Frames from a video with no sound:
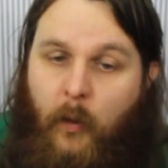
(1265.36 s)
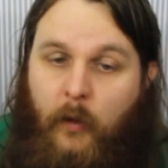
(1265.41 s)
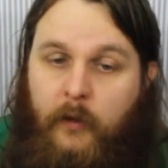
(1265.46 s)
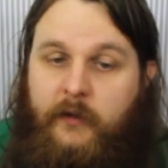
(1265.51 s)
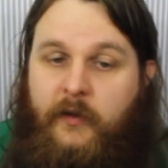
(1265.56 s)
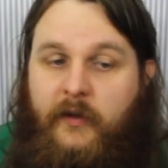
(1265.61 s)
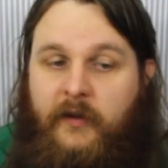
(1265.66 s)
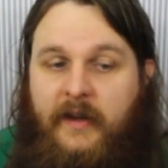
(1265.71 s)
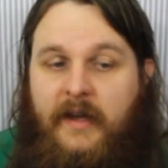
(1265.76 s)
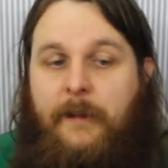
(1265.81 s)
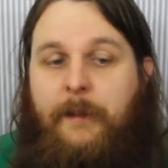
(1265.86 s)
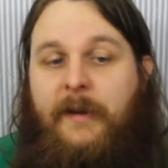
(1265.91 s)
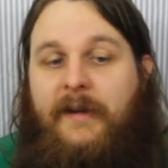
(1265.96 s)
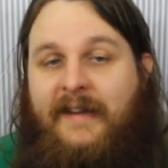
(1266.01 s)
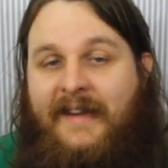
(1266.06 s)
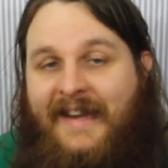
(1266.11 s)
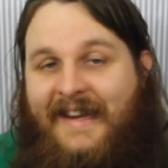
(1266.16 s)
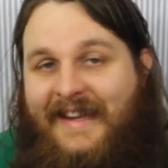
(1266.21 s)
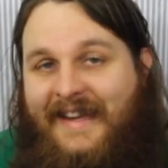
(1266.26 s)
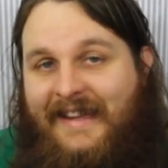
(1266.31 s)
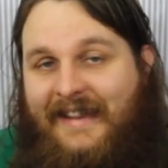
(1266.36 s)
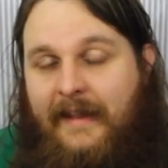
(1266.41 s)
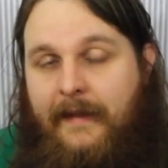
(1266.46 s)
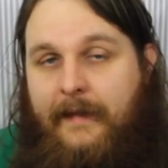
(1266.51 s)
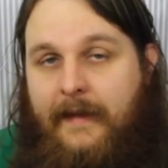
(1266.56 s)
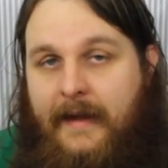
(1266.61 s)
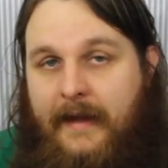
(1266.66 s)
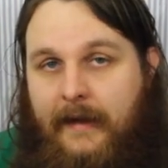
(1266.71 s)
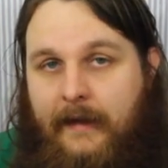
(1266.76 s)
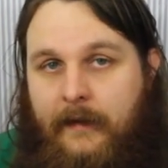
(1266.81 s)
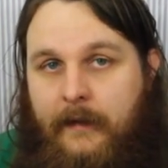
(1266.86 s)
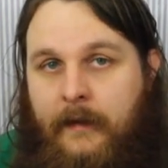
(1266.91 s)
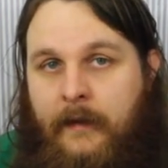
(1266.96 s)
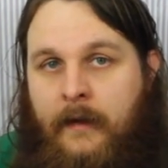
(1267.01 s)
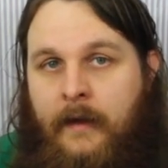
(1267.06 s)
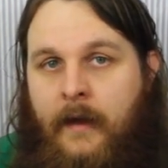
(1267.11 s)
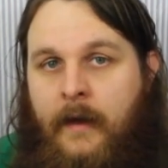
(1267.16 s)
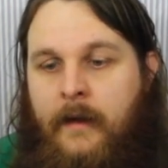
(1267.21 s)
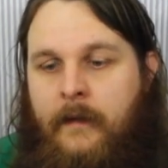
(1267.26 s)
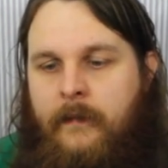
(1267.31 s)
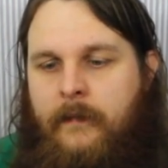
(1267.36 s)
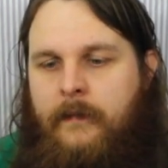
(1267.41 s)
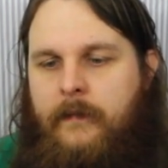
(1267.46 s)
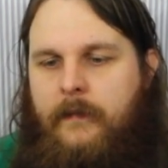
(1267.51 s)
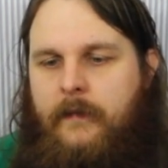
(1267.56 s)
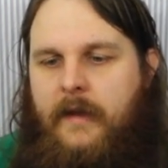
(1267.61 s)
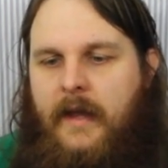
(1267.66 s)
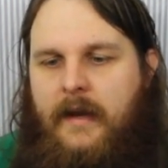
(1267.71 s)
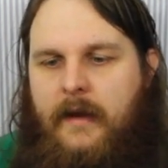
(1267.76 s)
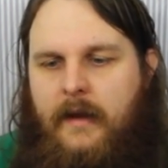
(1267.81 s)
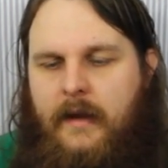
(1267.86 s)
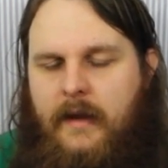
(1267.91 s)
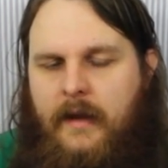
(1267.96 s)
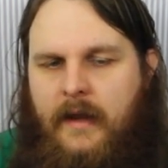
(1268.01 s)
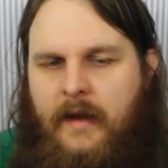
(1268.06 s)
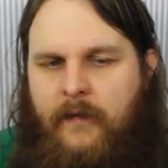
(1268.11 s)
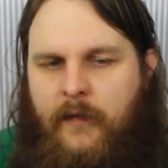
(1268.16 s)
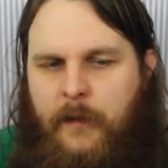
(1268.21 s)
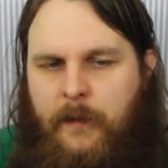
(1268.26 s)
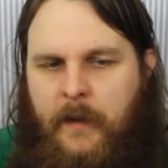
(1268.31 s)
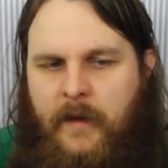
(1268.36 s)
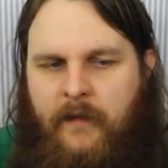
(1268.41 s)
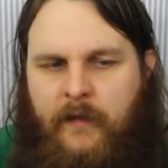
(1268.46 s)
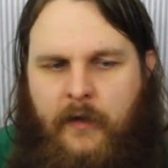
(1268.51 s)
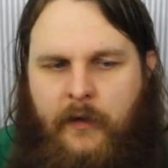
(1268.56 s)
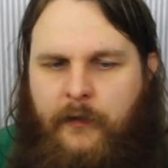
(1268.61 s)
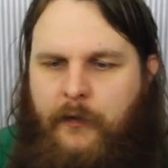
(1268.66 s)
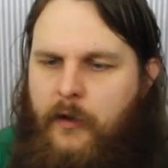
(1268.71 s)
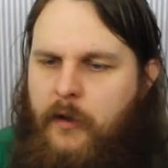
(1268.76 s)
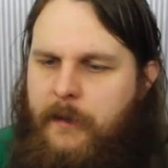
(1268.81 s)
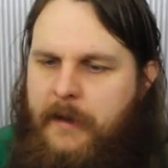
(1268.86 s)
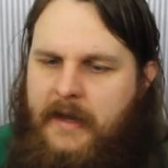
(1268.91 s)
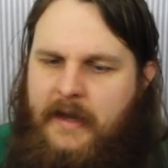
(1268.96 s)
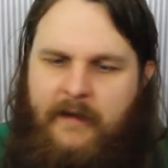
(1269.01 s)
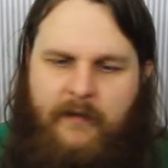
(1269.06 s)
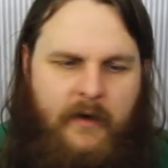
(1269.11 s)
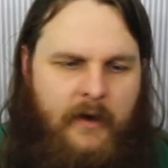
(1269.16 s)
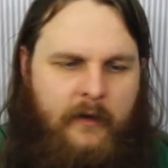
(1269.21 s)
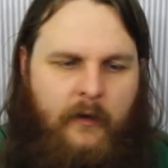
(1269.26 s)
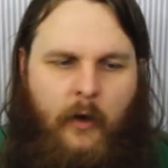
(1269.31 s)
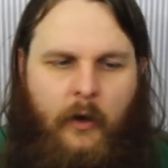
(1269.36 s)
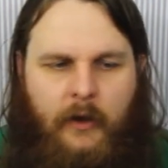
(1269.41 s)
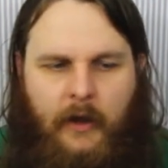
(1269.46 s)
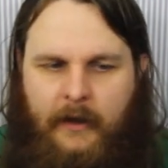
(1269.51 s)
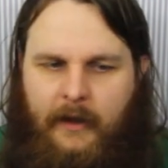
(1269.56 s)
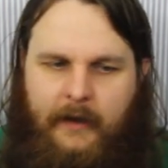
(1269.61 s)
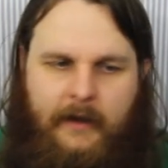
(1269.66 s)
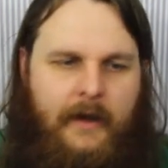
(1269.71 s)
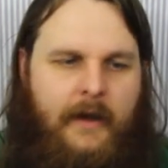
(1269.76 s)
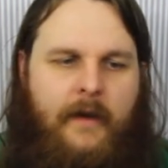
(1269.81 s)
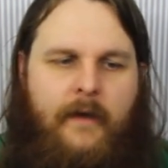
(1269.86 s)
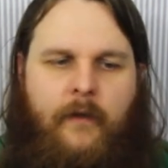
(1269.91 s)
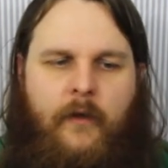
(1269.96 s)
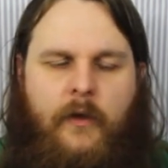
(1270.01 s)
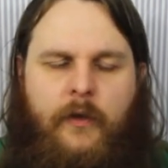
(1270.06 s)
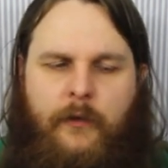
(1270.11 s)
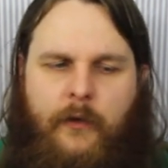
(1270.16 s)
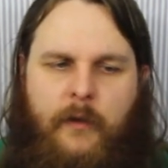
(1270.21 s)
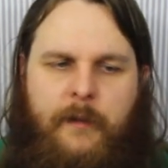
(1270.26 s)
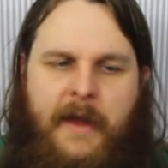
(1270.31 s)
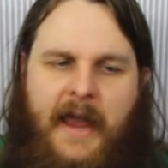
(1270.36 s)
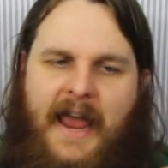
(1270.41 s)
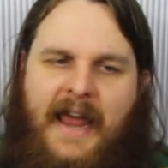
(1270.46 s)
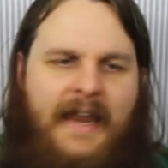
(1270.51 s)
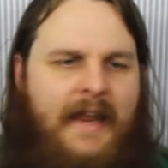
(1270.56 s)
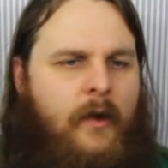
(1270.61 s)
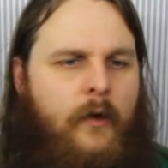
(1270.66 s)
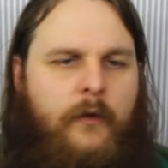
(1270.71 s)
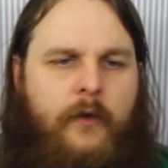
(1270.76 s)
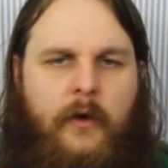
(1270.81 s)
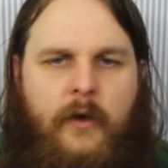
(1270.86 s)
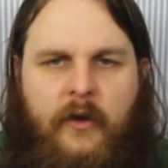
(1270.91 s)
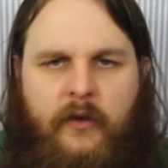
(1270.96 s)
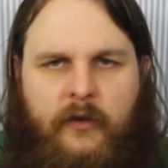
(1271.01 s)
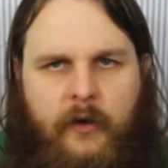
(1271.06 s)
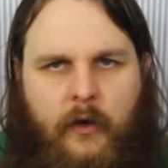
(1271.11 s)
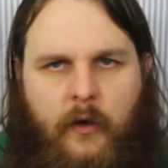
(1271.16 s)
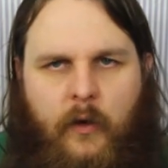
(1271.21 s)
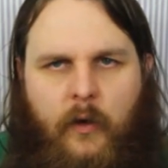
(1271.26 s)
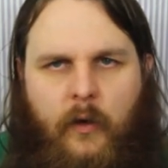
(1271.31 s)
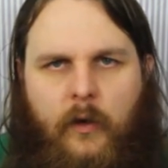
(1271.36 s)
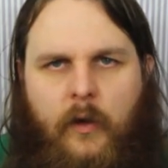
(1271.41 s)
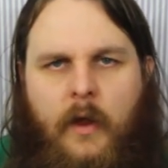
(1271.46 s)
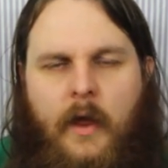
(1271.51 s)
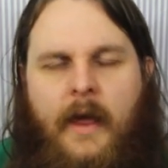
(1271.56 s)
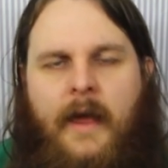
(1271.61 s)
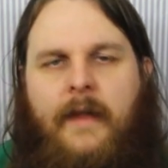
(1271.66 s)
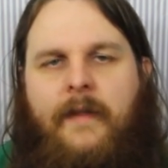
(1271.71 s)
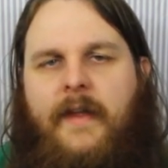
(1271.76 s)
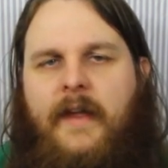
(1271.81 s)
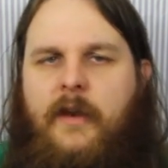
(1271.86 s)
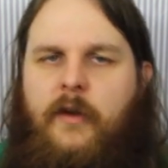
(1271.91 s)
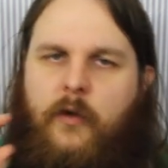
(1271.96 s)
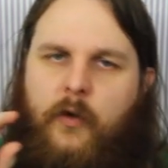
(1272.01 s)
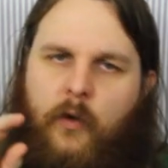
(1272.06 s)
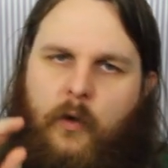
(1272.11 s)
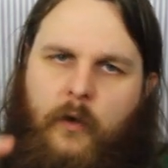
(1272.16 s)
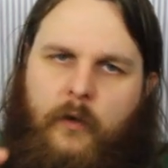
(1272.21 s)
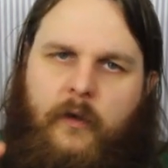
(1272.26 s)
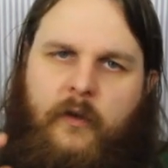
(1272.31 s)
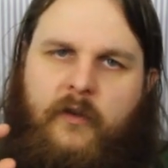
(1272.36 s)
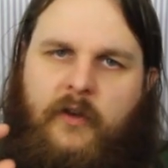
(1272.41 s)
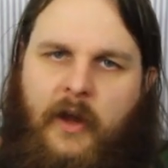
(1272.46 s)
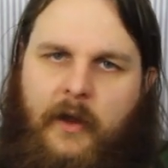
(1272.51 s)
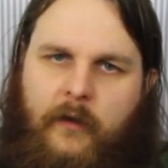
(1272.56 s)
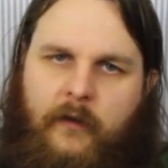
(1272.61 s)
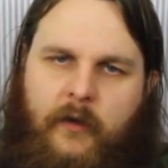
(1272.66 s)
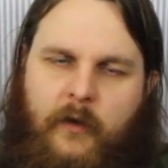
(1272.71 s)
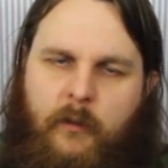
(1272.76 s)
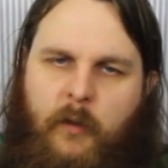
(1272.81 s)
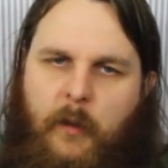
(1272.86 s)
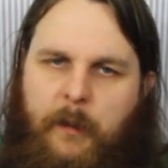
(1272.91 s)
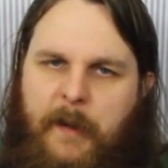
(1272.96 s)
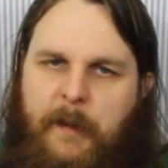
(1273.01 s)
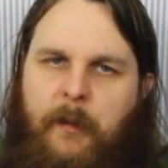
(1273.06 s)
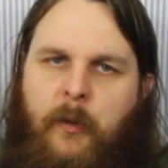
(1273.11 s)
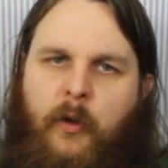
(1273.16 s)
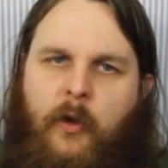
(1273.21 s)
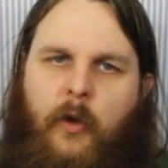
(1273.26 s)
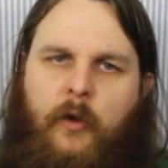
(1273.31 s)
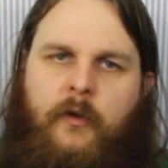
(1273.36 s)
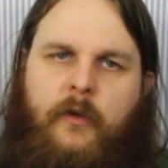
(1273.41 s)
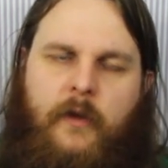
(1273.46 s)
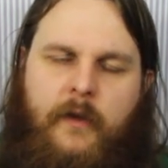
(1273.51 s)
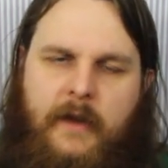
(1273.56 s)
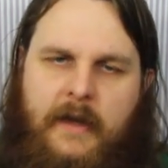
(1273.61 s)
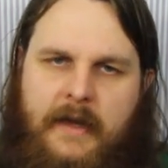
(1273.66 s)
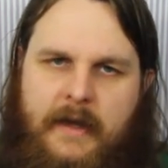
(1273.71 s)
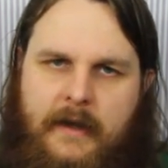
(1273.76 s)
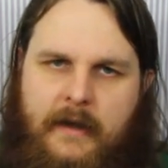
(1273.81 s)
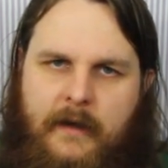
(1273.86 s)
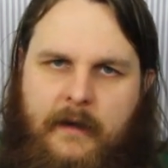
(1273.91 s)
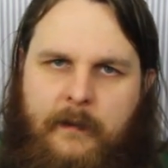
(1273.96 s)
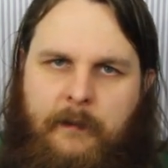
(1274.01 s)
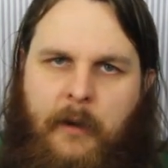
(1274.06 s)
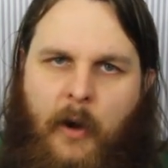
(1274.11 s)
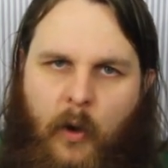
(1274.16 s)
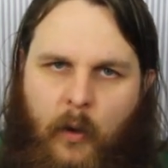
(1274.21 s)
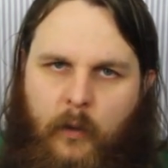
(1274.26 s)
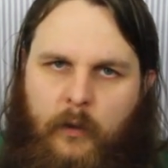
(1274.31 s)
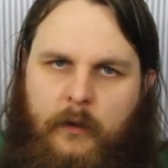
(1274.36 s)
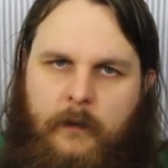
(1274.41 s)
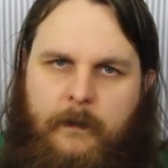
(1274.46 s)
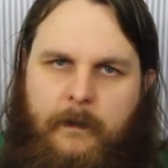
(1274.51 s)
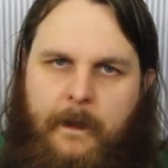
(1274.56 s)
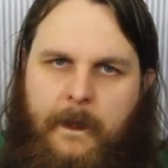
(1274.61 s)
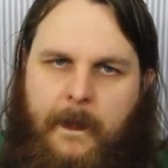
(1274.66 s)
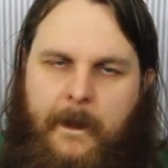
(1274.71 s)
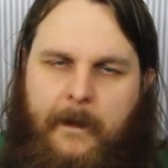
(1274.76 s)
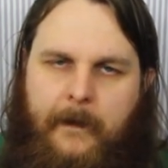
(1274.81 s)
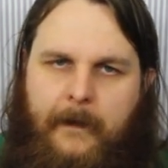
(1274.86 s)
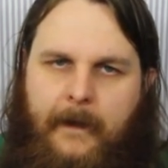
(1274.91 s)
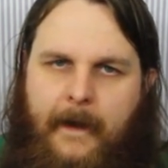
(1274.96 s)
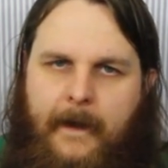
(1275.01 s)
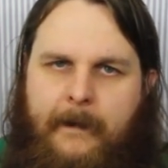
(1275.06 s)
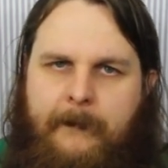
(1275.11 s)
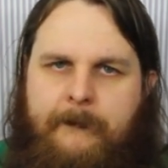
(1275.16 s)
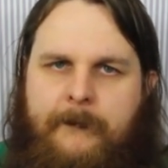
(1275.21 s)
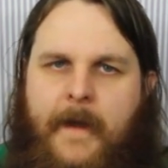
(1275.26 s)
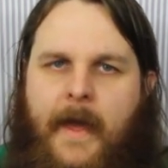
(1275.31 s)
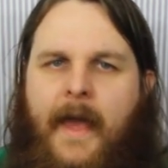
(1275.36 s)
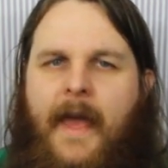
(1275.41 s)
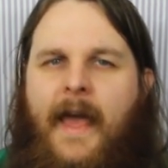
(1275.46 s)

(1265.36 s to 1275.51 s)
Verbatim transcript: want to see a particular thing then if you if you throw me even a dollar, like if you throw me any donation at all, then your suggestion will be put onto the poll. Okay,